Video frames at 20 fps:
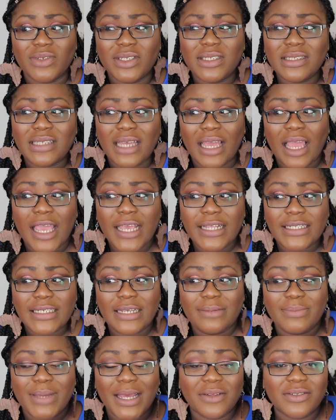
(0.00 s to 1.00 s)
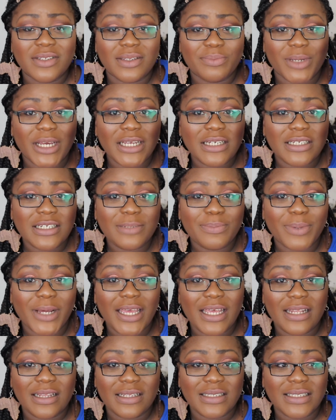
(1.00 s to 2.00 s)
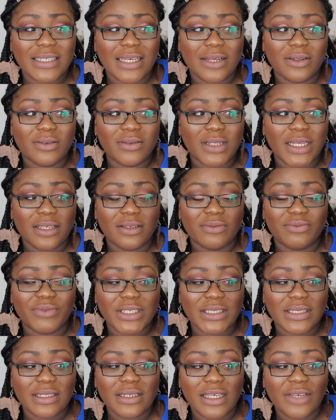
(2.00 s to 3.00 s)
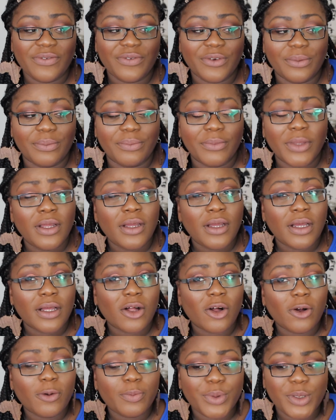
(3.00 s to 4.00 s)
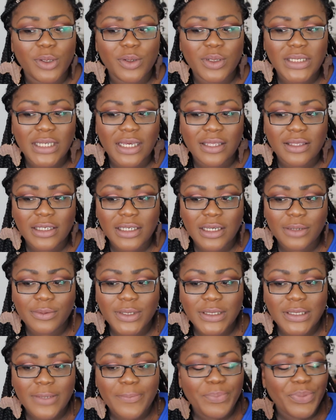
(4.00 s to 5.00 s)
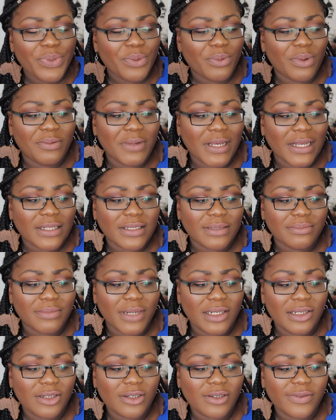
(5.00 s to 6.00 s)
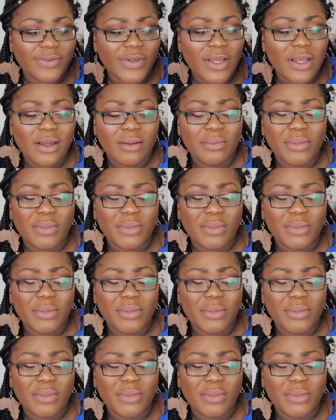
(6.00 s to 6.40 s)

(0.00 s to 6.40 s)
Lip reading: This is like £18, but I did buy it in the sale like recently from Cult Beauty, I think it was, when we had some money off.